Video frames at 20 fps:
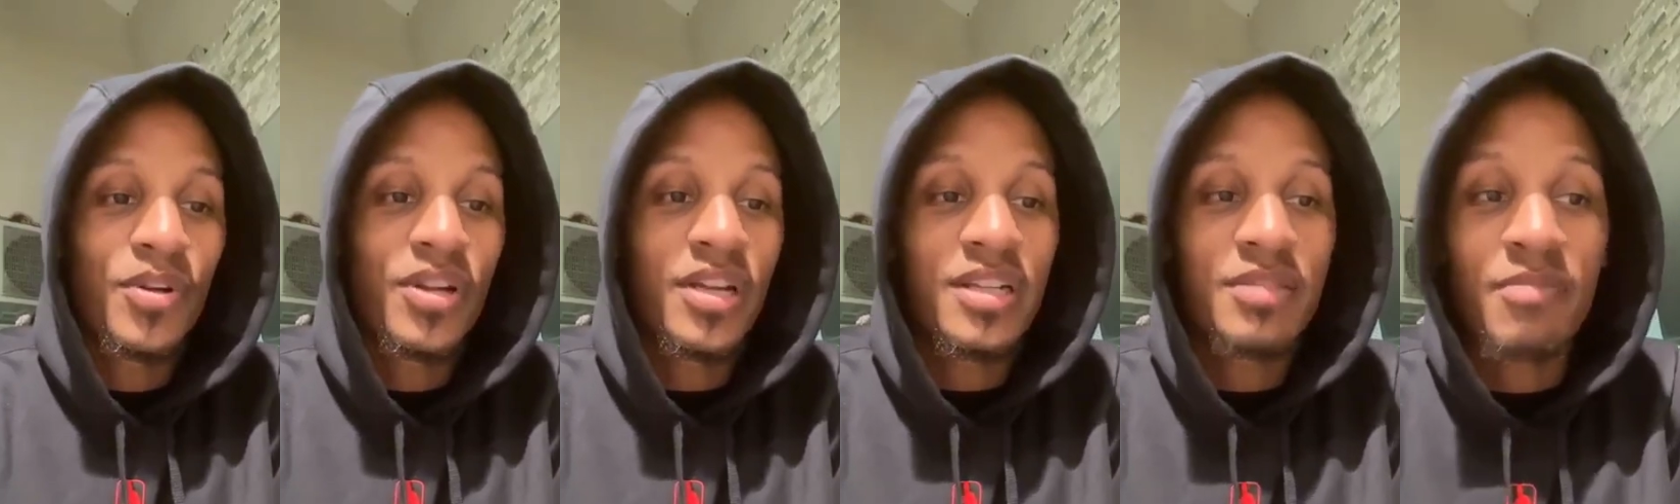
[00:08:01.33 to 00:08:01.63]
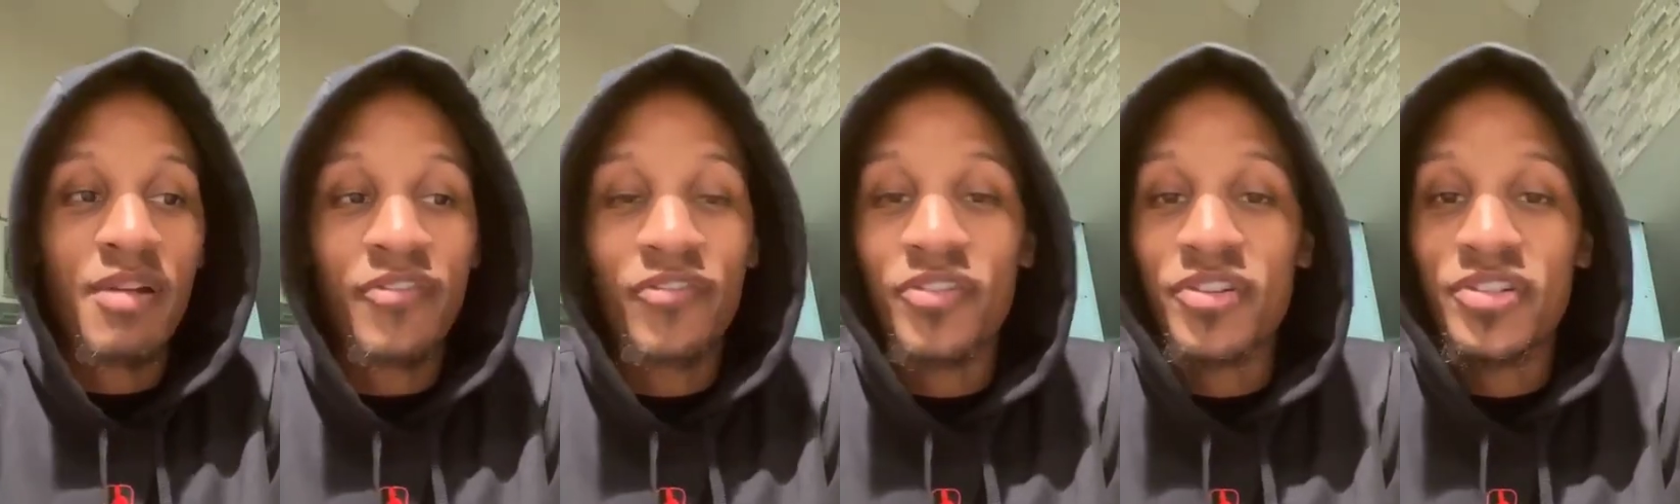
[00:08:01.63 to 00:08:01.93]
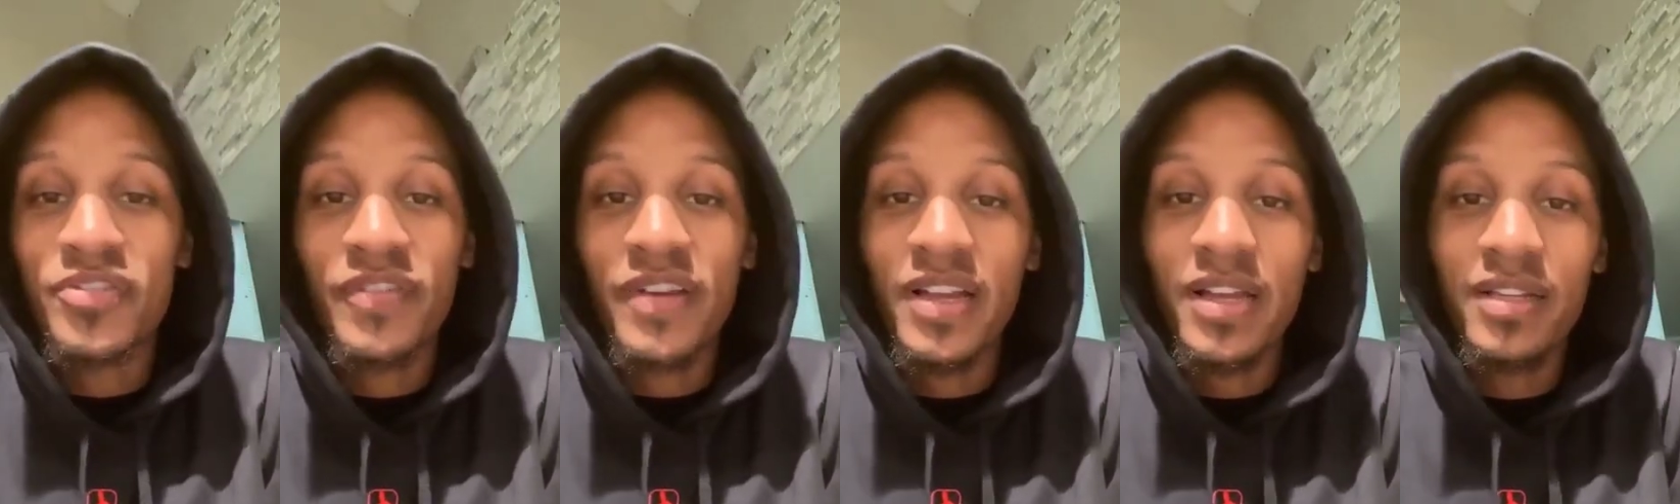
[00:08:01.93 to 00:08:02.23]
recognize my
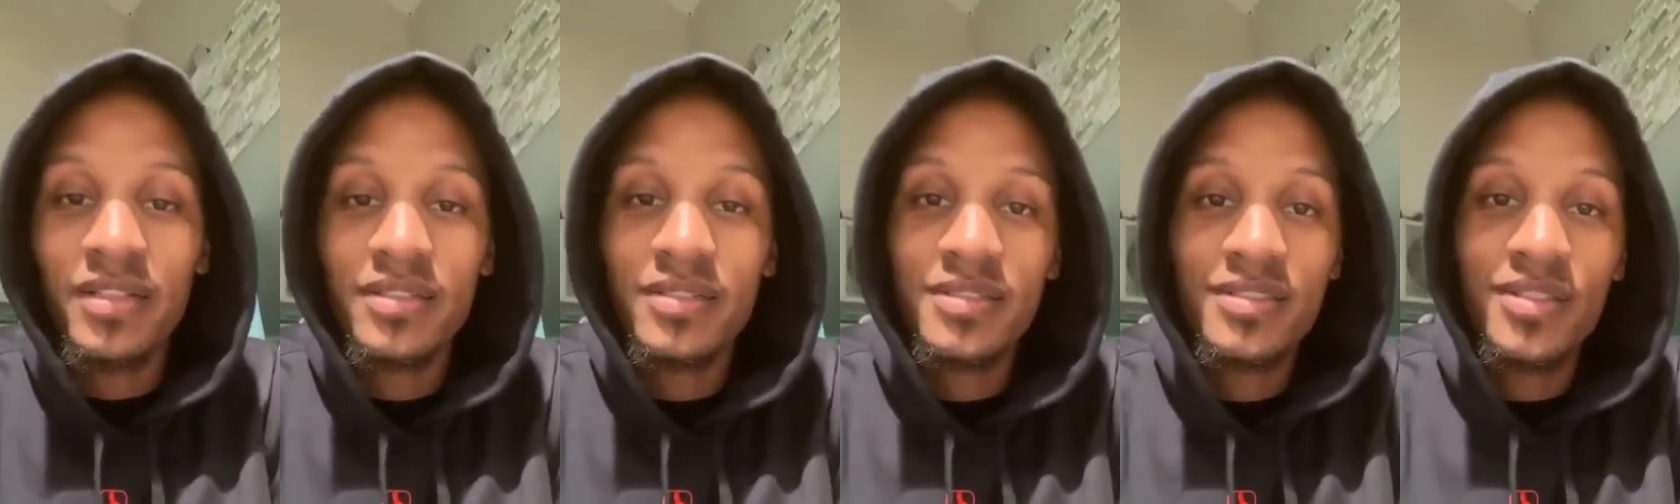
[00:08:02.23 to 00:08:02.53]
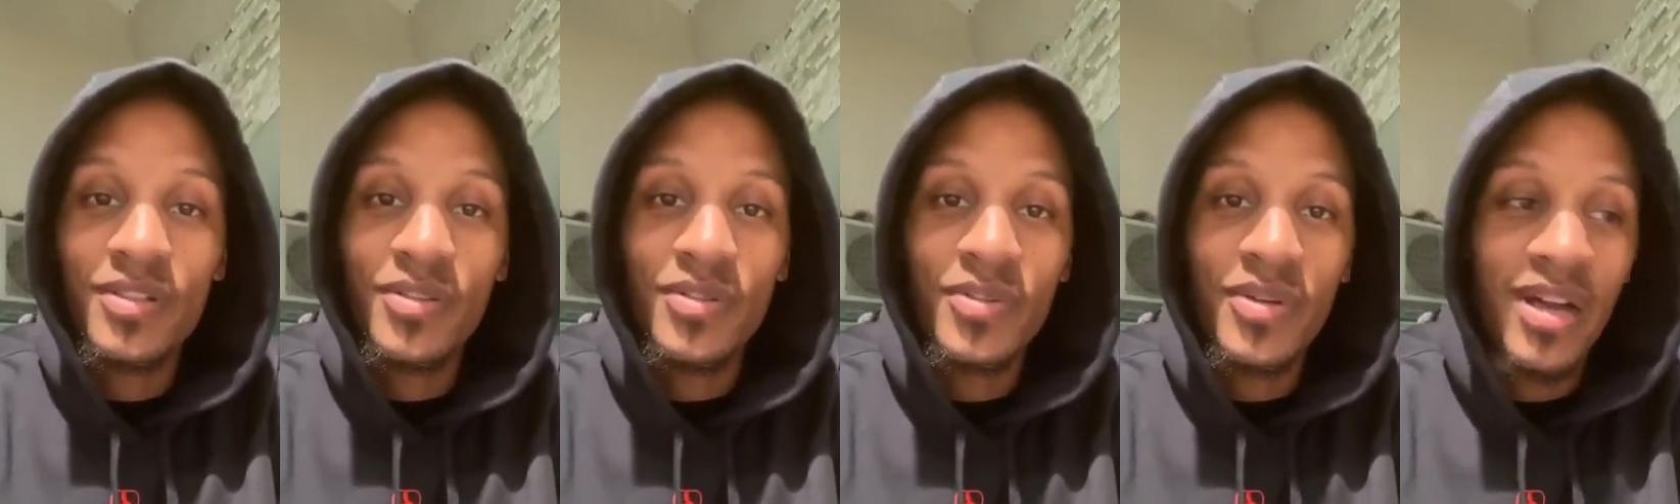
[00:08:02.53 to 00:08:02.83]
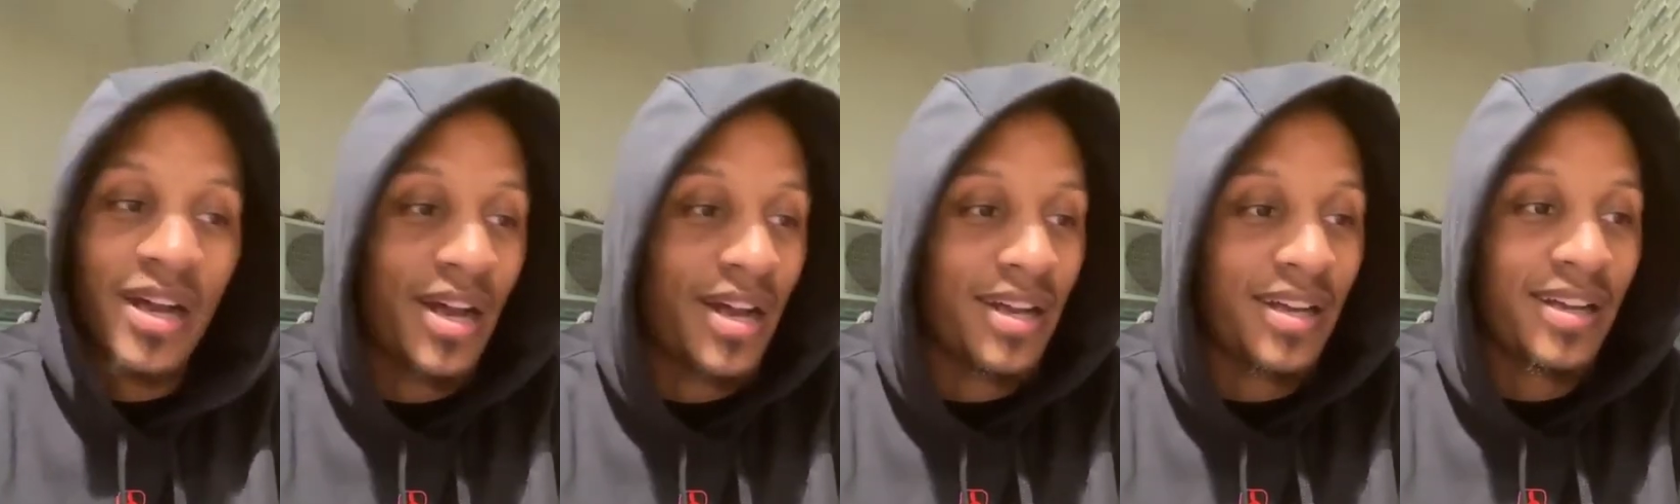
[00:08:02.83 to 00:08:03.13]
first fan, so
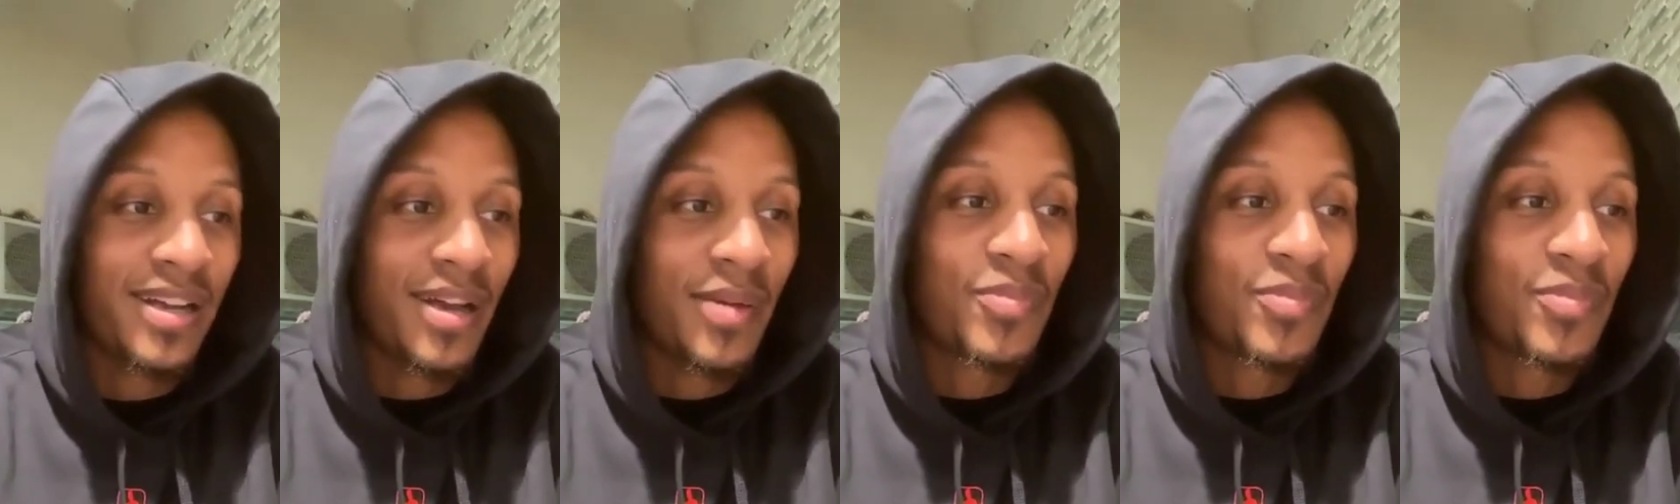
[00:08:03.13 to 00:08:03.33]
I,